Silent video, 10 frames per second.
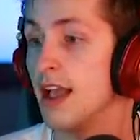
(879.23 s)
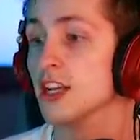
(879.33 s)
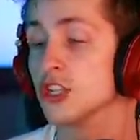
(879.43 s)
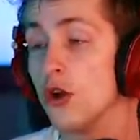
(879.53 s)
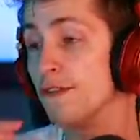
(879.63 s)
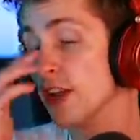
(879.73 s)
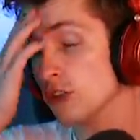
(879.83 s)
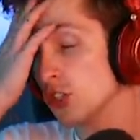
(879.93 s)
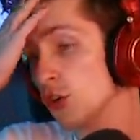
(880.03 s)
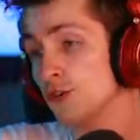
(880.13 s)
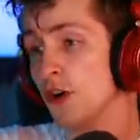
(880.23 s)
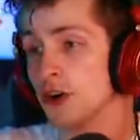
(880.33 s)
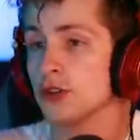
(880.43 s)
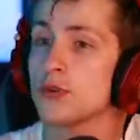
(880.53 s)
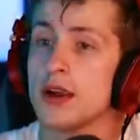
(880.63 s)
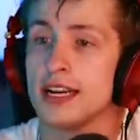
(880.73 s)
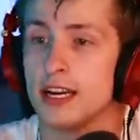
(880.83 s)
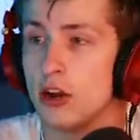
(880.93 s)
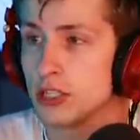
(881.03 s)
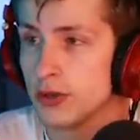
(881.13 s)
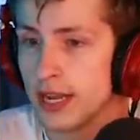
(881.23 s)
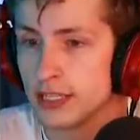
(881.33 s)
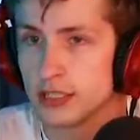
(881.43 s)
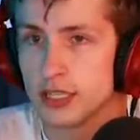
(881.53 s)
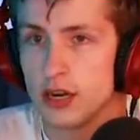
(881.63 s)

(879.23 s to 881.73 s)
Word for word: So if he goes too far to the right, it also cancels it.